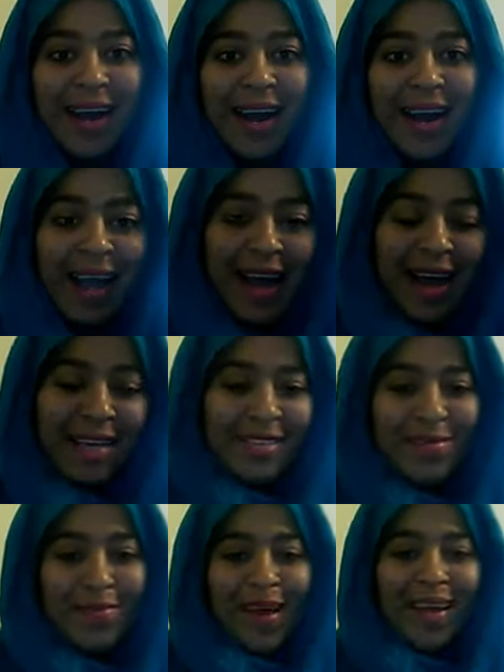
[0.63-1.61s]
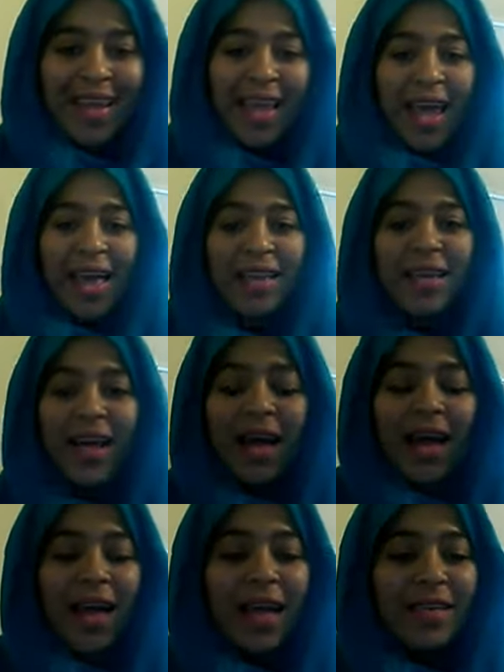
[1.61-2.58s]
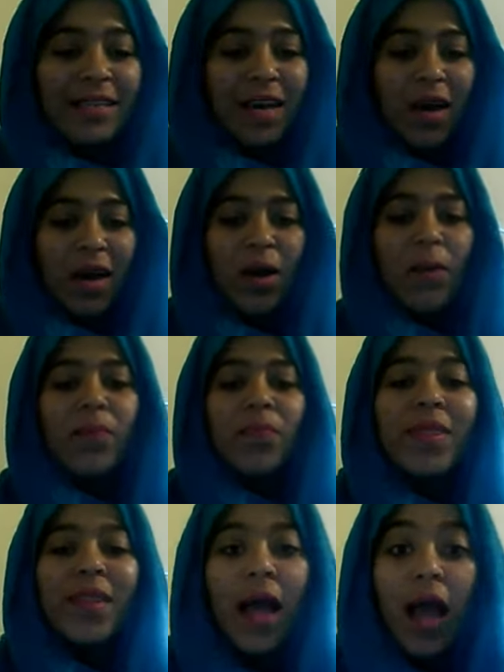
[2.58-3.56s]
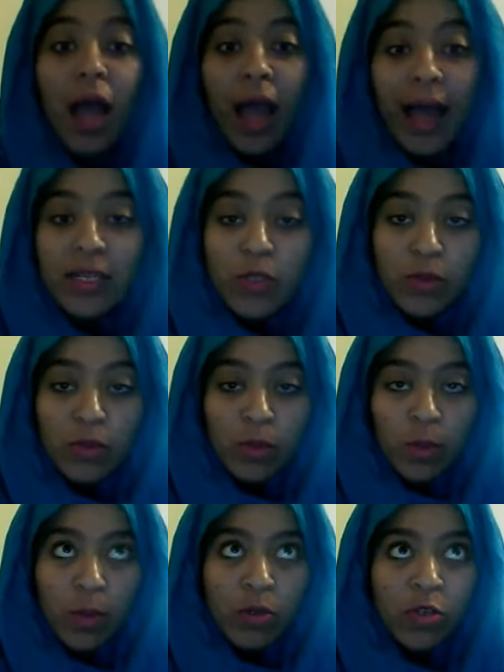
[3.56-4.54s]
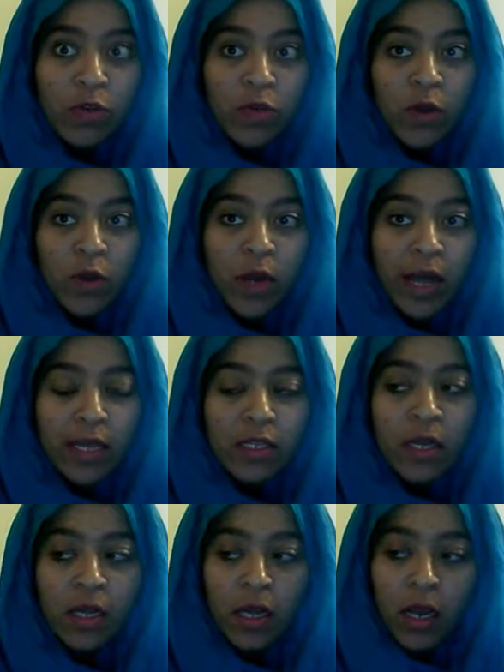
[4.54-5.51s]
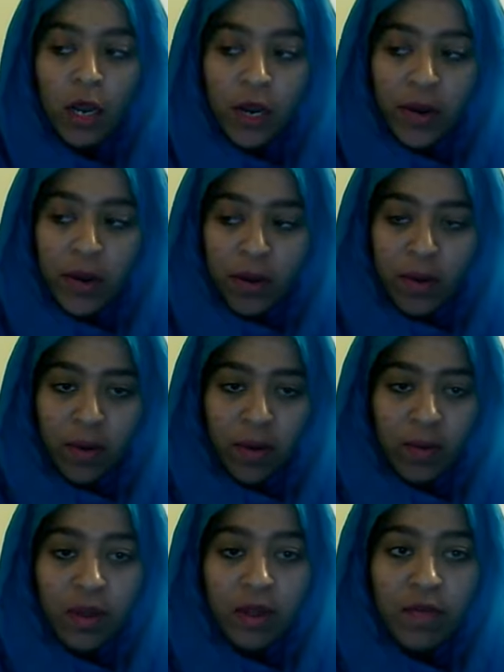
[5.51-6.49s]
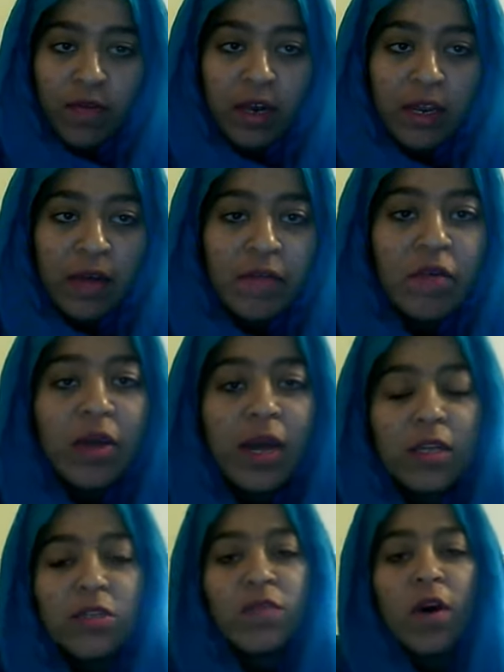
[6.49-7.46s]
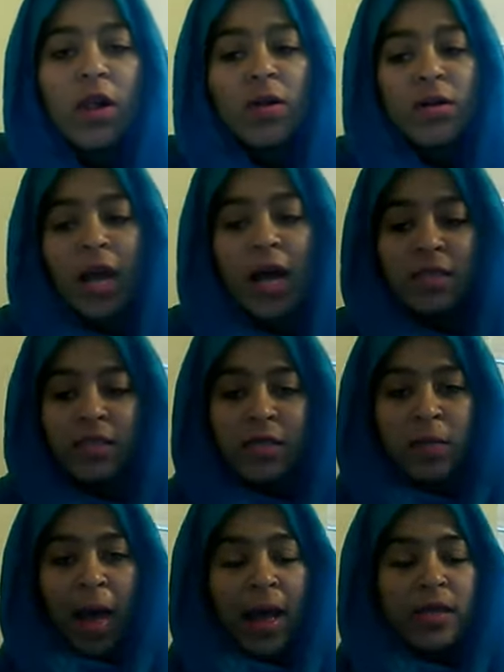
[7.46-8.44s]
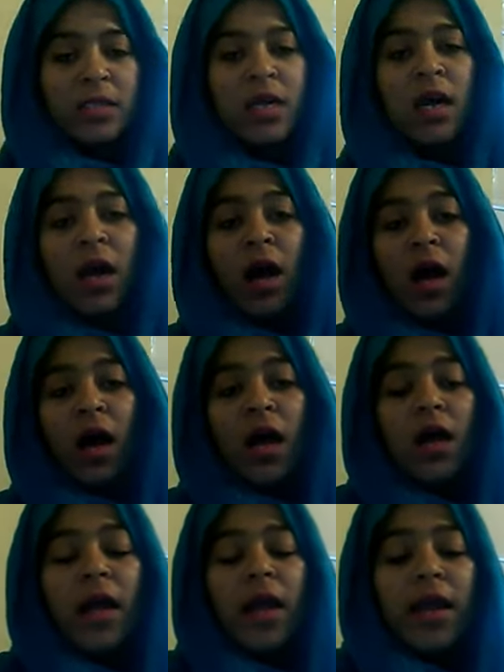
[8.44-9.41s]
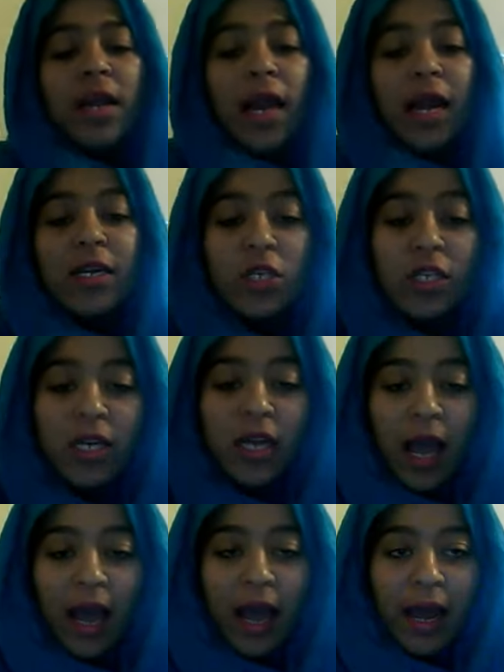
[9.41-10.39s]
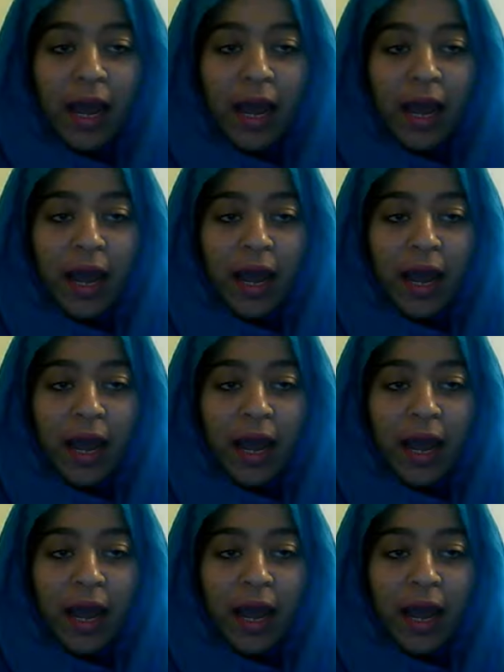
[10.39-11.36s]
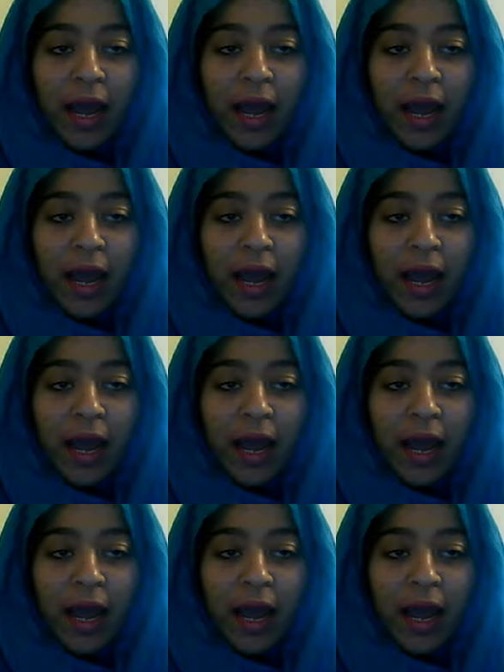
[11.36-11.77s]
Hi guys, I'm back again, and as most of you guys know, if any of you guys follow Yaz the Spaz 89, she had a giveaway